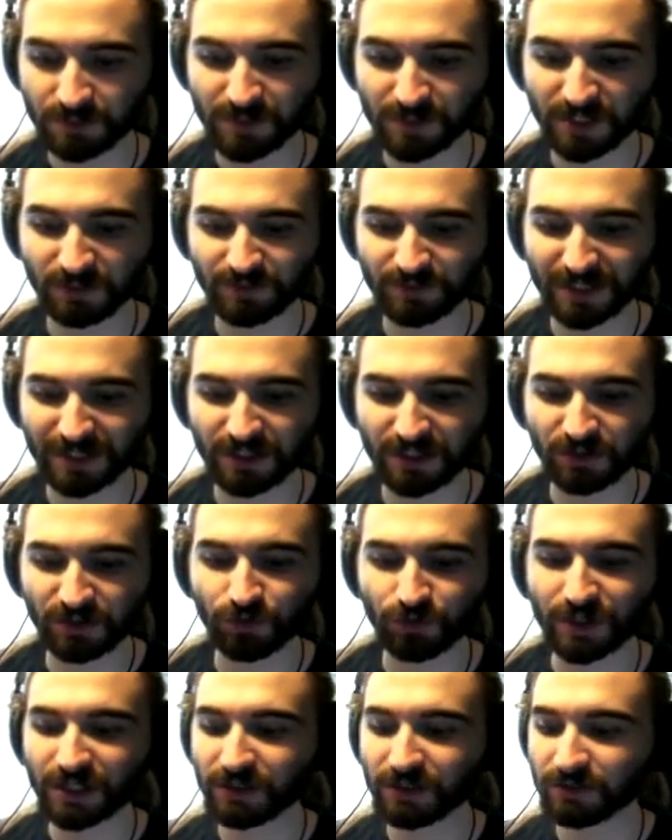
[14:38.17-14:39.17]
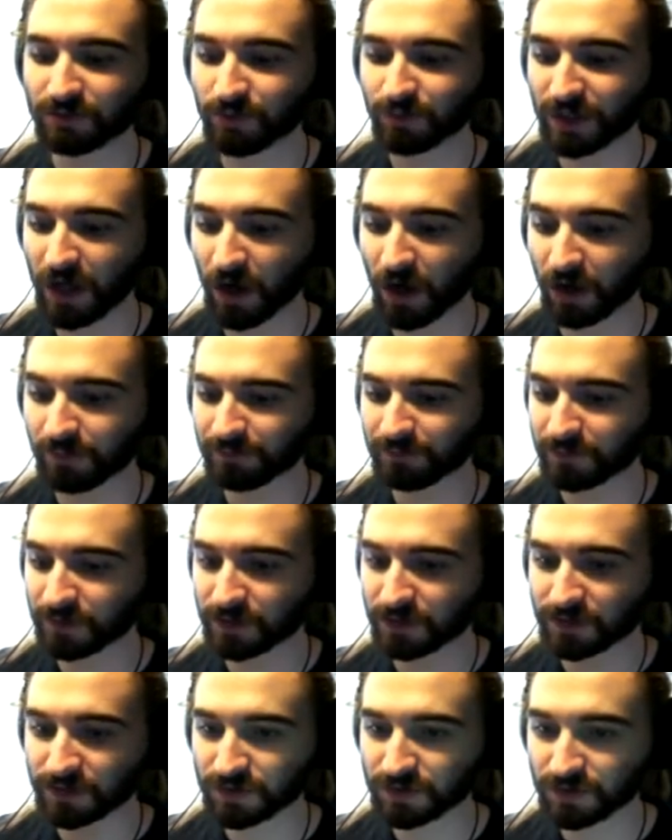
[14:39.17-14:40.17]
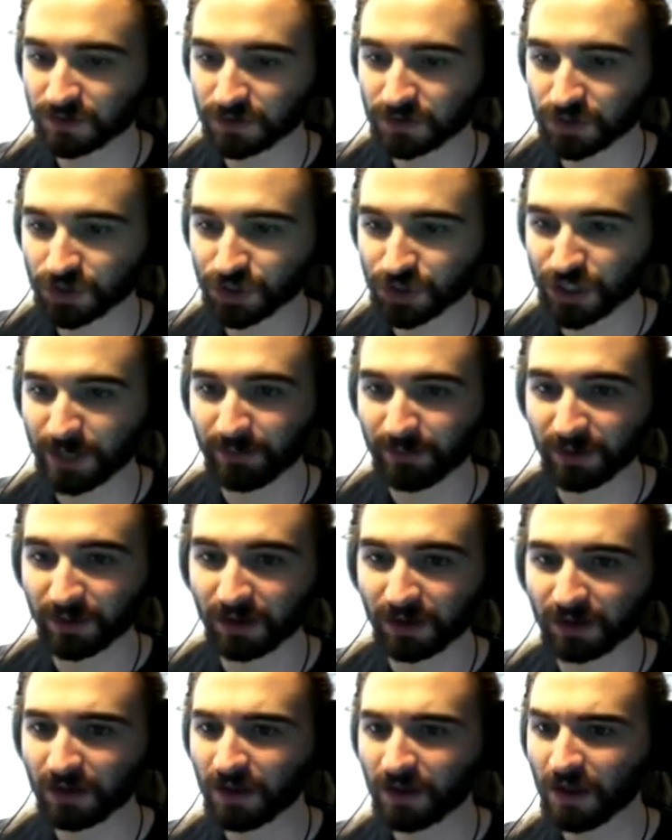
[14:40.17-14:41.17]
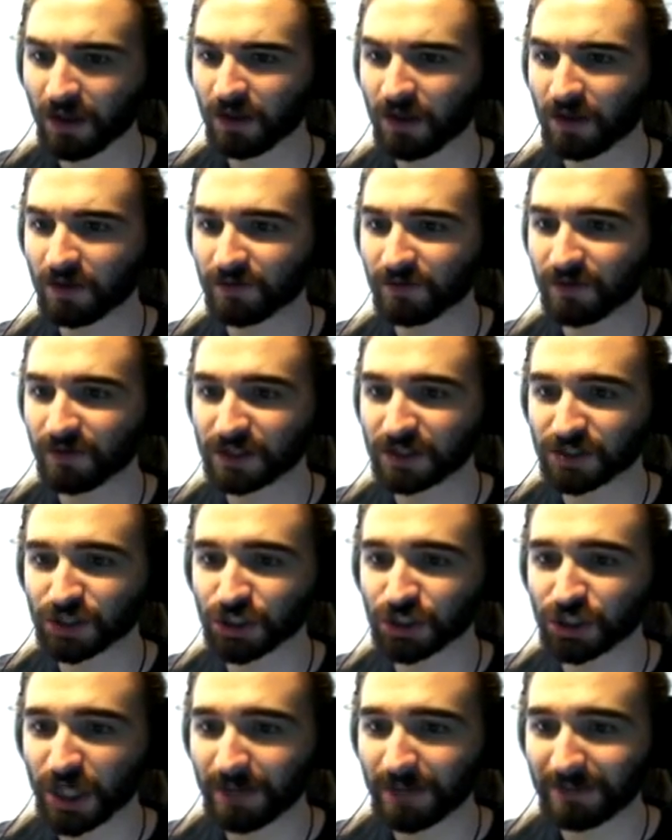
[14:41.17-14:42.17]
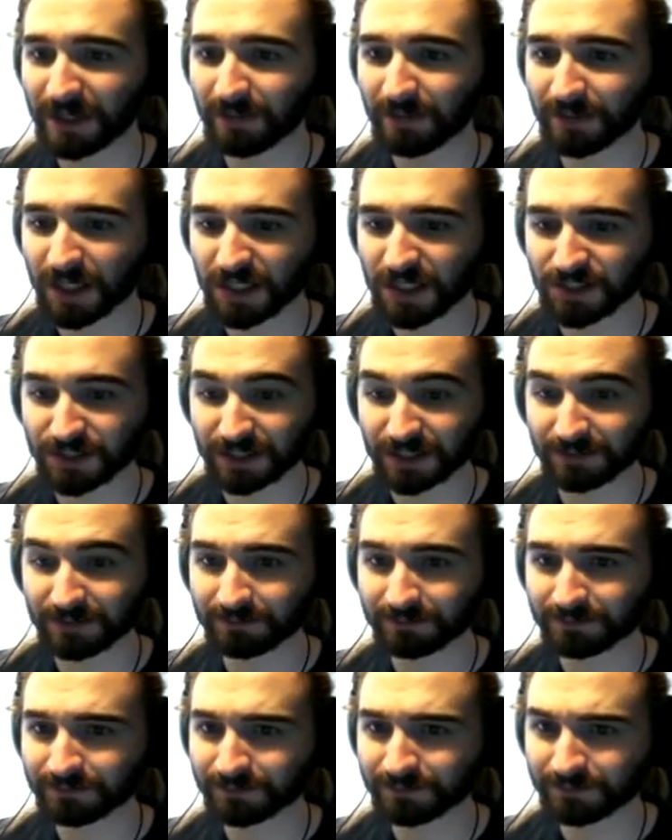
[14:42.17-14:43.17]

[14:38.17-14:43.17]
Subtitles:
Speaking of being in the green, we are. Chipper. Things are shaping up nicely.